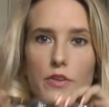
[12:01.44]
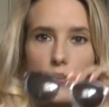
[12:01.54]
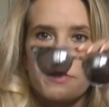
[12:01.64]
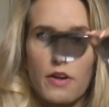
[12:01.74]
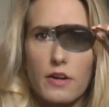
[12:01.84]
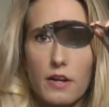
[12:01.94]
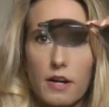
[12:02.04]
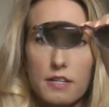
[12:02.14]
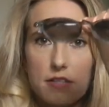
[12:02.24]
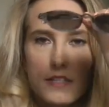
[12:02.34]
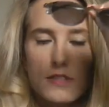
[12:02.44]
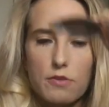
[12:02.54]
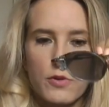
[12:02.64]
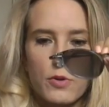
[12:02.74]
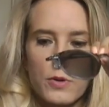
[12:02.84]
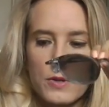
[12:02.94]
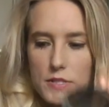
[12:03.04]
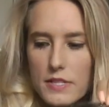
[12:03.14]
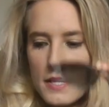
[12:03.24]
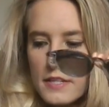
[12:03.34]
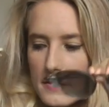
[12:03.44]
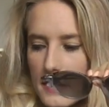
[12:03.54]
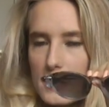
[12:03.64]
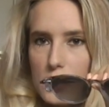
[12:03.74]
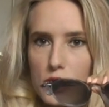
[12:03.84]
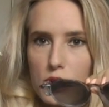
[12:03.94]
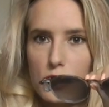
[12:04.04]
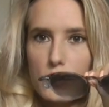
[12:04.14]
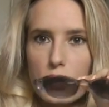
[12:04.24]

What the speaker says: Sunglasses, of course, an essential.